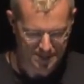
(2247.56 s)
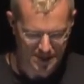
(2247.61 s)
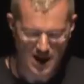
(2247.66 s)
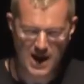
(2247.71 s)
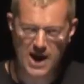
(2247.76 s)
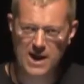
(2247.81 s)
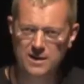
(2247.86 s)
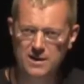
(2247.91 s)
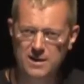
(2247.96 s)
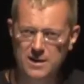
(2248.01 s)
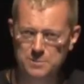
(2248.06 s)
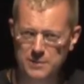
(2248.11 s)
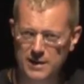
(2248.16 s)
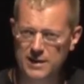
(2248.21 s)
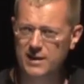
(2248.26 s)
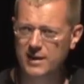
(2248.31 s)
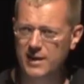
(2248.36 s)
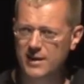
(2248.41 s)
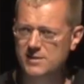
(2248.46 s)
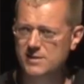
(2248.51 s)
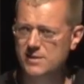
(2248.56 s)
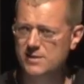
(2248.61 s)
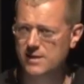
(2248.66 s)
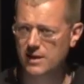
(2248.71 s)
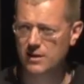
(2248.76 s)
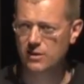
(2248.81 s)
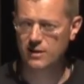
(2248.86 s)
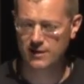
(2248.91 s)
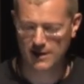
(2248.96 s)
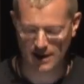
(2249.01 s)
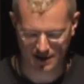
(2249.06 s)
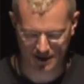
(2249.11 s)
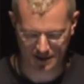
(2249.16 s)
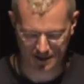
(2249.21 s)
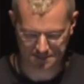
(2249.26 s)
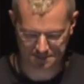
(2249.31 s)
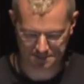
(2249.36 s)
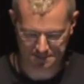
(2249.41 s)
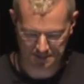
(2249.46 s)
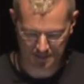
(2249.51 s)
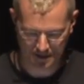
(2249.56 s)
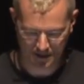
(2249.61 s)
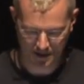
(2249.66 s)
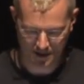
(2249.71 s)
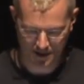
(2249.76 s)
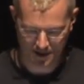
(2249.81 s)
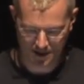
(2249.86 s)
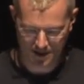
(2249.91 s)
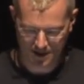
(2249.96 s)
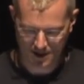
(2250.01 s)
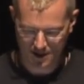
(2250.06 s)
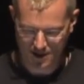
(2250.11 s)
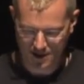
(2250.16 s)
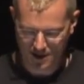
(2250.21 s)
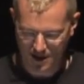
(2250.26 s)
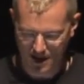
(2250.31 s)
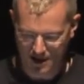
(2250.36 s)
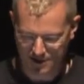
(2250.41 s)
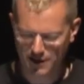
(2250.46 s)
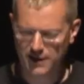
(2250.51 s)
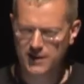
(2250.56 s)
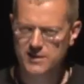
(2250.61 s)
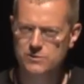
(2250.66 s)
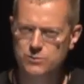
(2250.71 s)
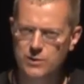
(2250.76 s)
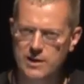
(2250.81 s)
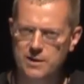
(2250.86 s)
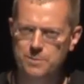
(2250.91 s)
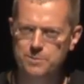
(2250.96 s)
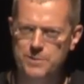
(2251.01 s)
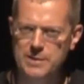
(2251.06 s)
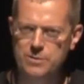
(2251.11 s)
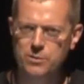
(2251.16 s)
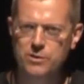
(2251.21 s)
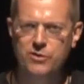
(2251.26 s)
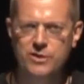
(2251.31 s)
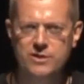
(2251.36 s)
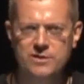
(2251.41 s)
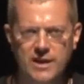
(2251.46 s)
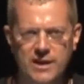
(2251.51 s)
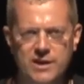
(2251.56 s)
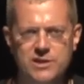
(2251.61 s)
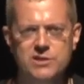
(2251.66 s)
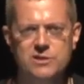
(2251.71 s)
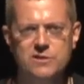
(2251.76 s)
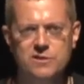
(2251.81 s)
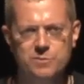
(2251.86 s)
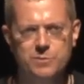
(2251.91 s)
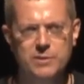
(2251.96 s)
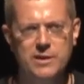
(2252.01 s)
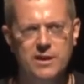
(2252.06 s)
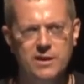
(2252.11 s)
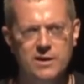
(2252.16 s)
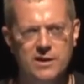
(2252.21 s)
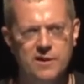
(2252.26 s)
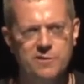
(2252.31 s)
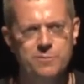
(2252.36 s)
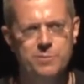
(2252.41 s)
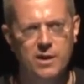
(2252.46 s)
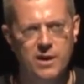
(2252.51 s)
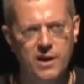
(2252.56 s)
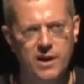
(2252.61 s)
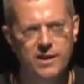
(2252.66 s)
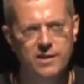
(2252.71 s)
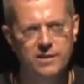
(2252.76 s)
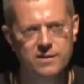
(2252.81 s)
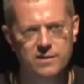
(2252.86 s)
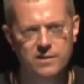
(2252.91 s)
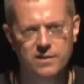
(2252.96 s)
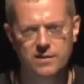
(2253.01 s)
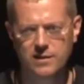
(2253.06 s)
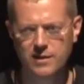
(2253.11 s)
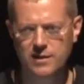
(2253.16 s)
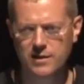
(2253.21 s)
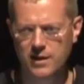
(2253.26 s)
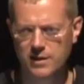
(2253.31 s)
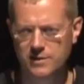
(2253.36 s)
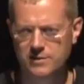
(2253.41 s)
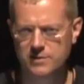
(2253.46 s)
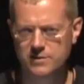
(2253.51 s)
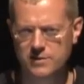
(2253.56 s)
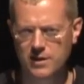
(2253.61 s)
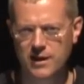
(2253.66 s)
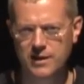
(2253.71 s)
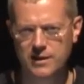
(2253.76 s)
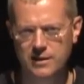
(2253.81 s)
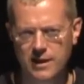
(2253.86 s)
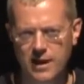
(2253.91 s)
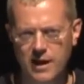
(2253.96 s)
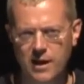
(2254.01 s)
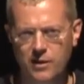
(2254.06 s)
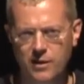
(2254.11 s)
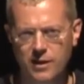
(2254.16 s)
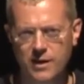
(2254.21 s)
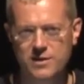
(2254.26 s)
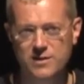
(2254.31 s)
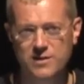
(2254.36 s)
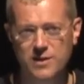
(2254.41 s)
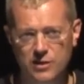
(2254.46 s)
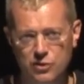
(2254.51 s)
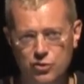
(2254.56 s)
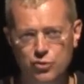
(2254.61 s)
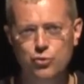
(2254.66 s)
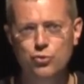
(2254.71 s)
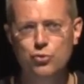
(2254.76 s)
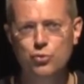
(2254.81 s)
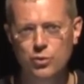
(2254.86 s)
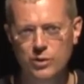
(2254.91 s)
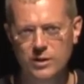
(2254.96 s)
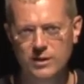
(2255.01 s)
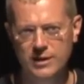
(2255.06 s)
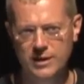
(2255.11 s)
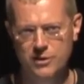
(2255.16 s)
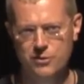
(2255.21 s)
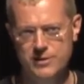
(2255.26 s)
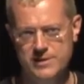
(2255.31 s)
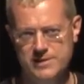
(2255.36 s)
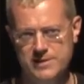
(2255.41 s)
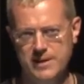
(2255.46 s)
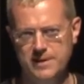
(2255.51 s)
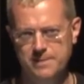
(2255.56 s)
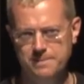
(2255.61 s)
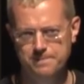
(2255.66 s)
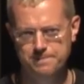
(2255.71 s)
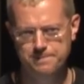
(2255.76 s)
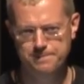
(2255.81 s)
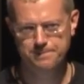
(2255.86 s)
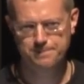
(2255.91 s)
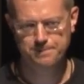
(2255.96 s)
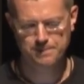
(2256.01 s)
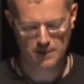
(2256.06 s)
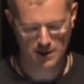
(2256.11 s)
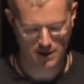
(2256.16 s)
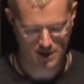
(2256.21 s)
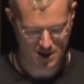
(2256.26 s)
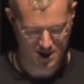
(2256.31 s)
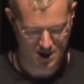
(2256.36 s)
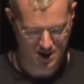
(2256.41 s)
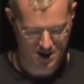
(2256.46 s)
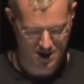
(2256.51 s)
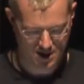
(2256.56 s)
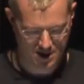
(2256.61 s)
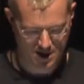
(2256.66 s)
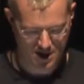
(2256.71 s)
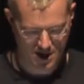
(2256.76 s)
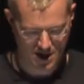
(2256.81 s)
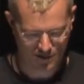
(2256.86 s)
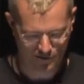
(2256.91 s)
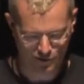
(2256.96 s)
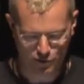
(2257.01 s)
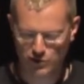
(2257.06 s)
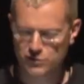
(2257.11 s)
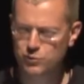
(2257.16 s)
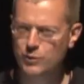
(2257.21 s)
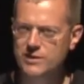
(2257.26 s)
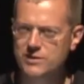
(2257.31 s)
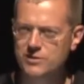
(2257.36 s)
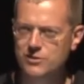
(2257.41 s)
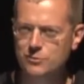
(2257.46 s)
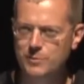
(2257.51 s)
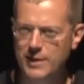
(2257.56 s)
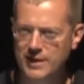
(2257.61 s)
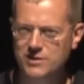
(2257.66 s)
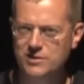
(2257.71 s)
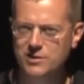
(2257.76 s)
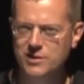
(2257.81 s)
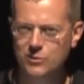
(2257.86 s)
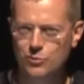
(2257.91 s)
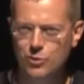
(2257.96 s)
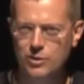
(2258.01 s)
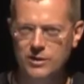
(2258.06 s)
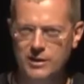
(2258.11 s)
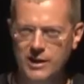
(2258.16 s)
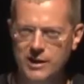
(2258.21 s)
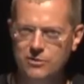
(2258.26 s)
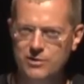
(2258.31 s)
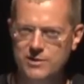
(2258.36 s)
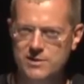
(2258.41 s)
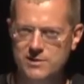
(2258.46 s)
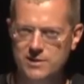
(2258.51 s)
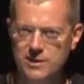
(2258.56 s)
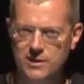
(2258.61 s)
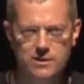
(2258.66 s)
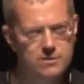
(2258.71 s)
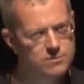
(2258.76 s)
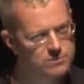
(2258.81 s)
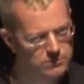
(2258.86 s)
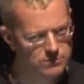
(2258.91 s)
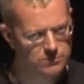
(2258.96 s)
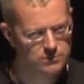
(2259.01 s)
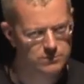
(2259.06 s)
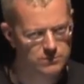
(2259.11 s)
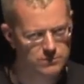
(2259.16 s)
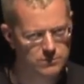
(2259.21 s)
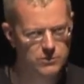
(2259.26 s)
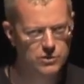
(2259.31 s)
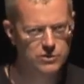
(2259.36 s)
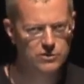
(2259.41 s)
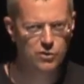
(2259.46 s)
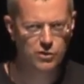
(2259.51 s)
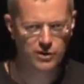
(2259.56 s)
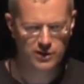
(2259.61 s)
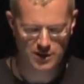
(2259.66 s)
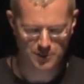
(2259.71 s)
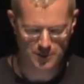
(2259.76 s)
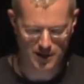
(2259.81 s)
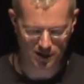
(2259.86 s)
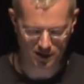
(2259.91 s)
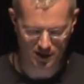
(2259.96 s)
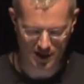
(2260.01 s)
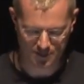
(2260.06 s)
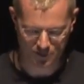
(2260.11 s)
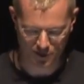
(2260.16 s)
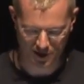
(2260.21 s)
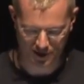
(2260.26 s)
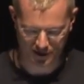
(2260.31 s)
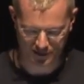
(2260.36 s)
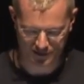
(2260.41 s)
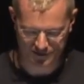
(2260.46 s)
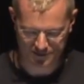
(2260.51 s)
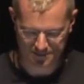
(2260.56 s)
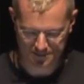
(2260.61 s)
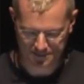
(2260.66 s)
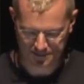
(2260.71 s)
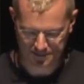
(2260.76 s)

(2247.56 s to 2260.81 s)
And in many cases, they're not getting it. I think it's where people are in danger of being left behind in our society now. It's the new literacy. And of course, once you mention the word literacy, you're talking about libraries.